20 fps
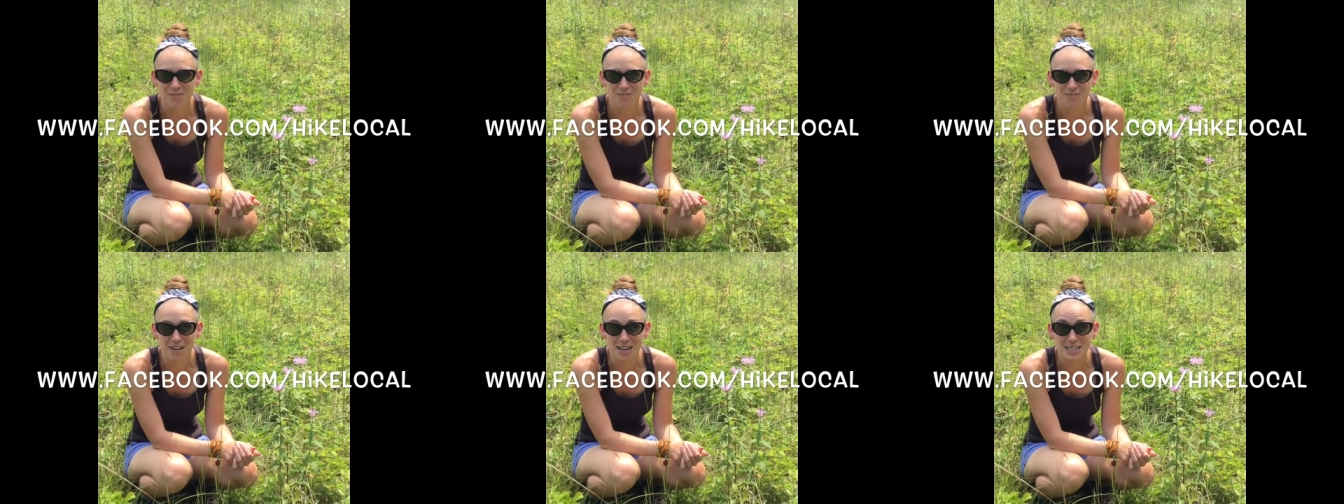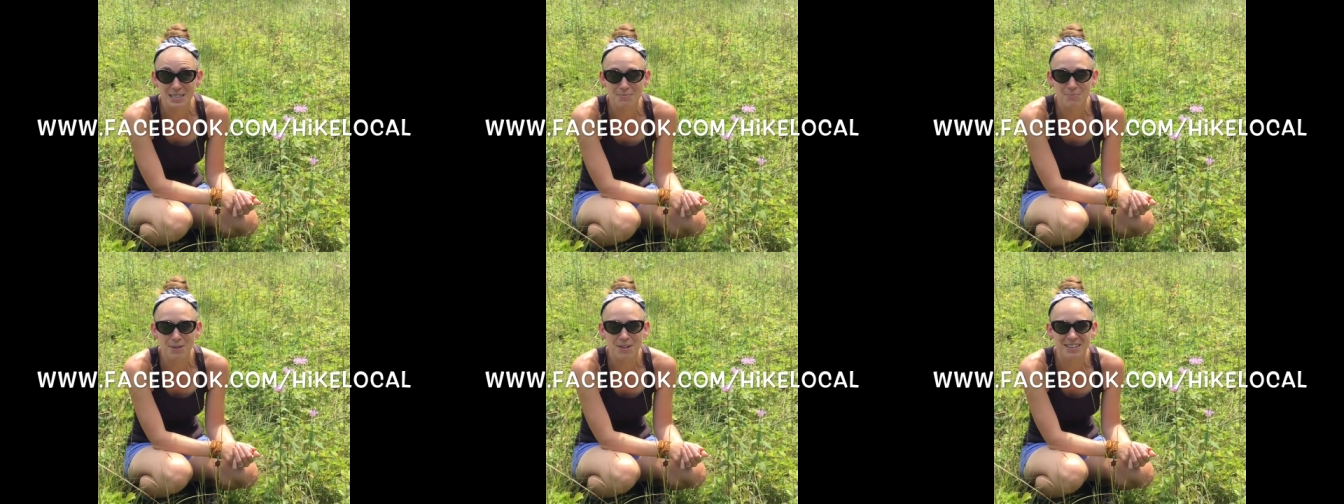
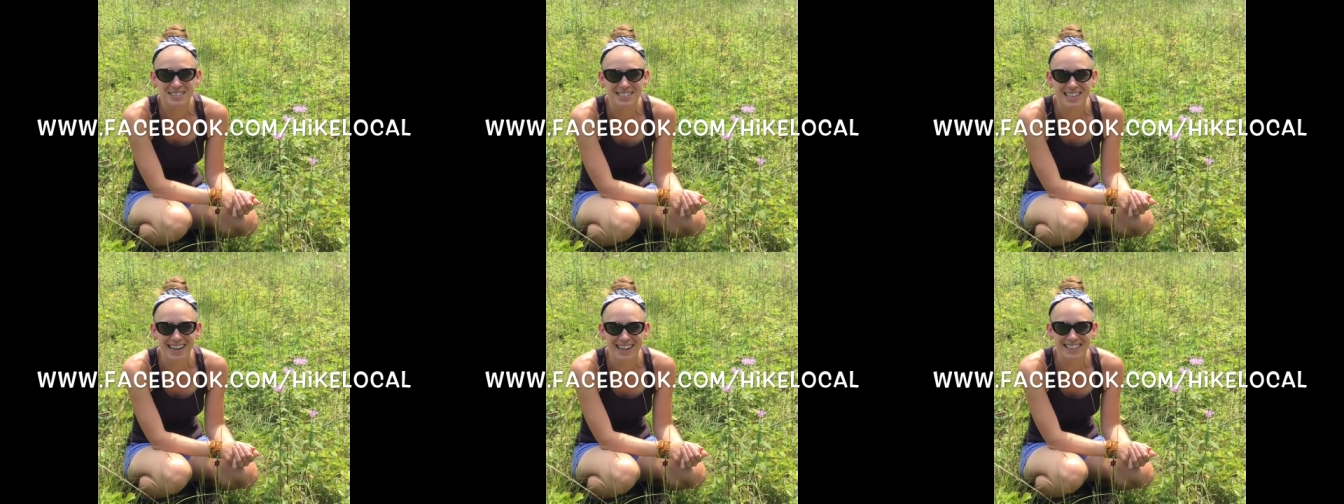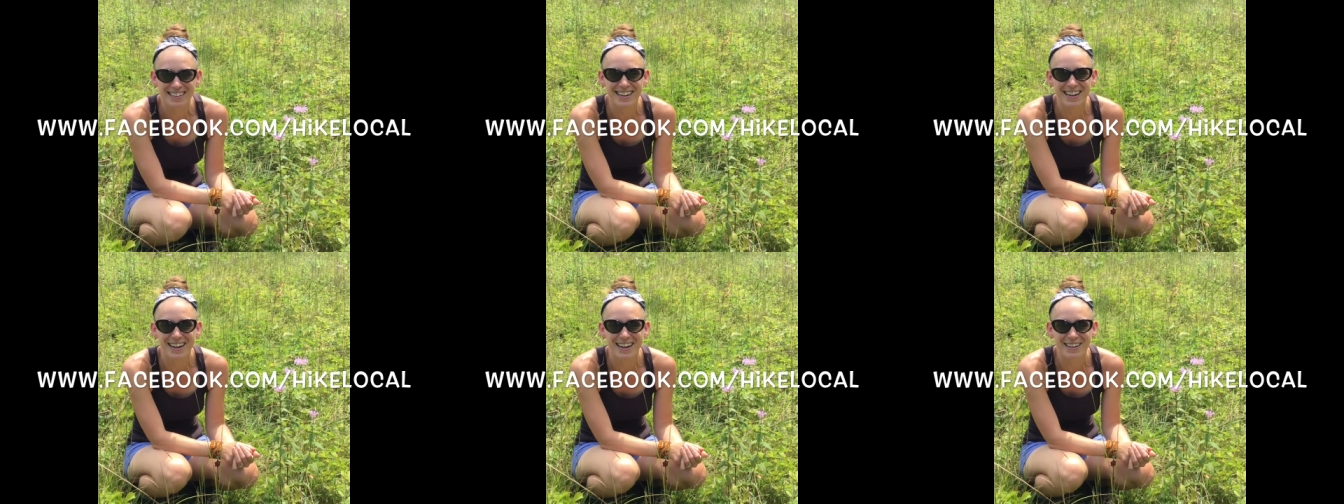
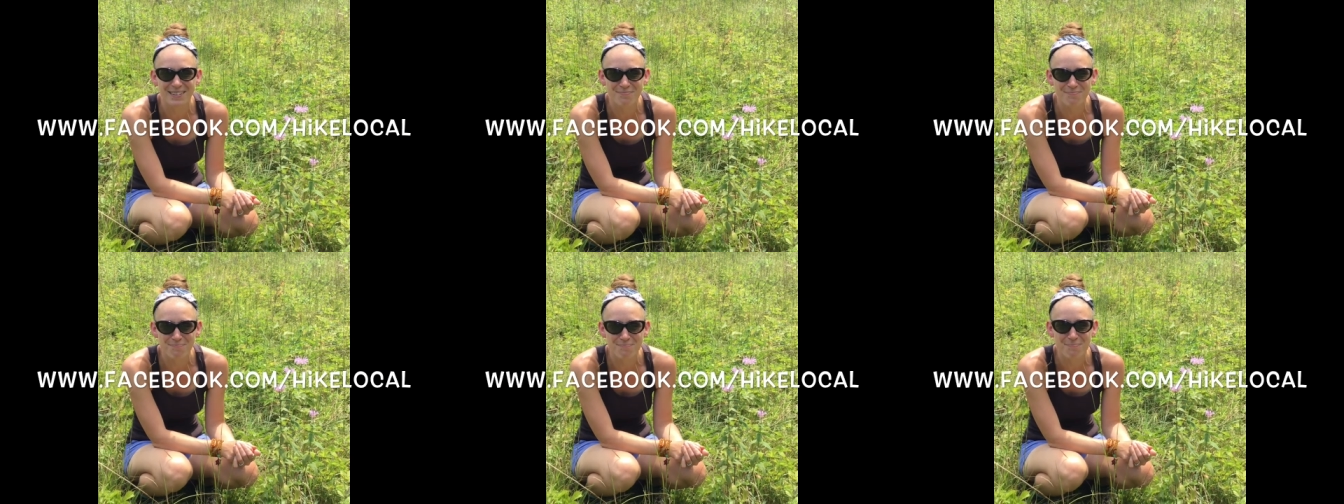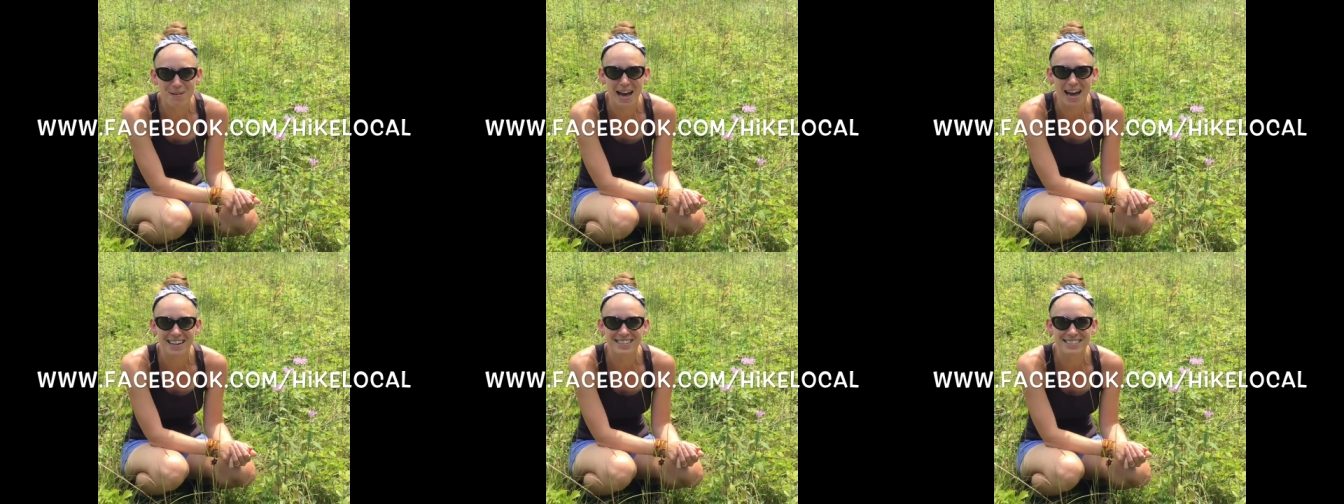
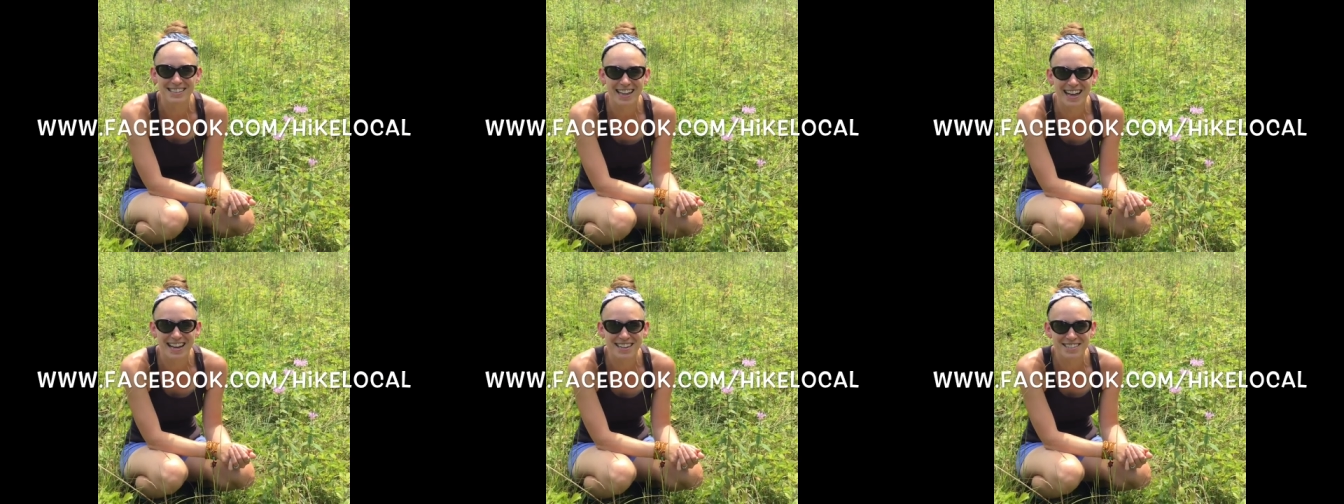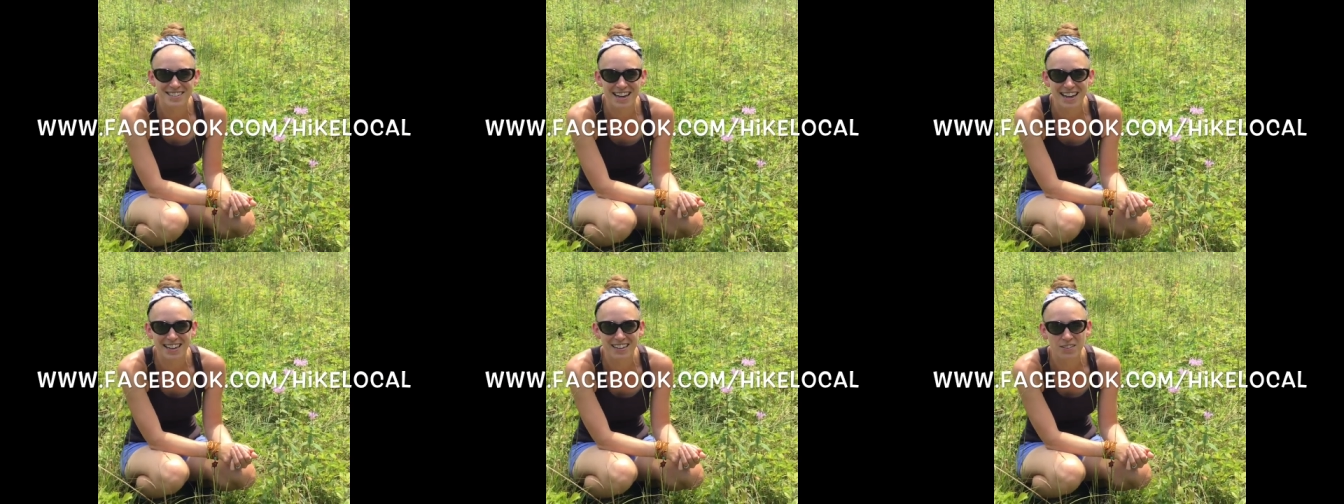
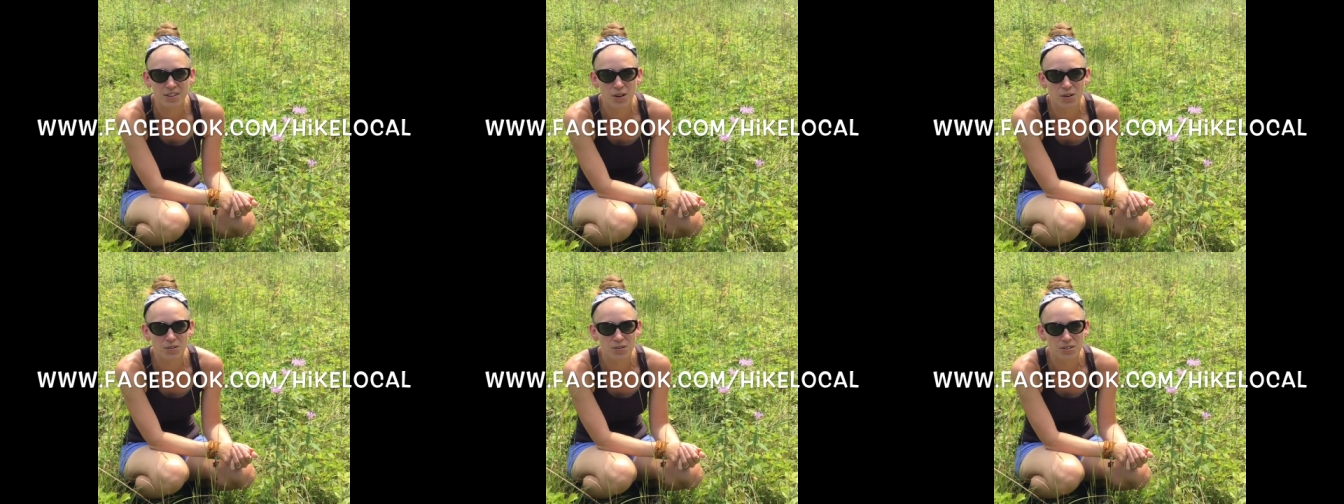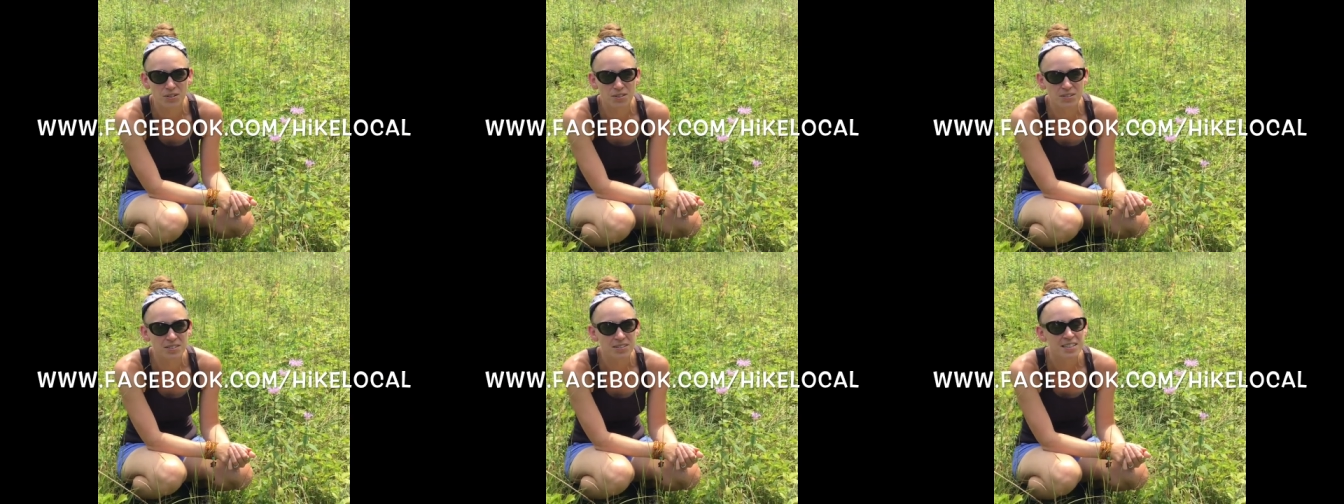facebook.com/hike
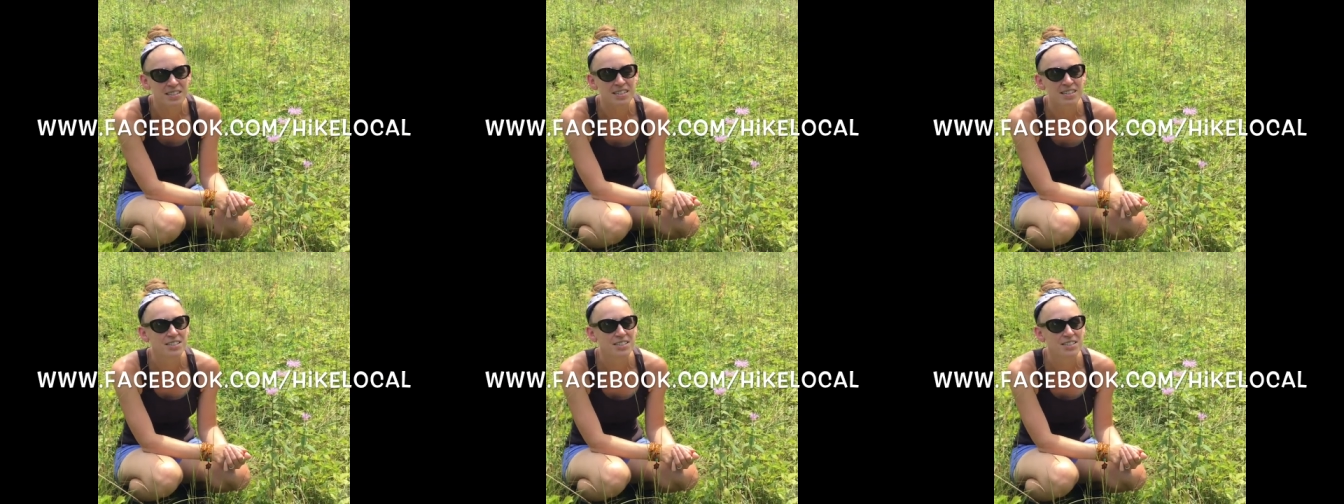local.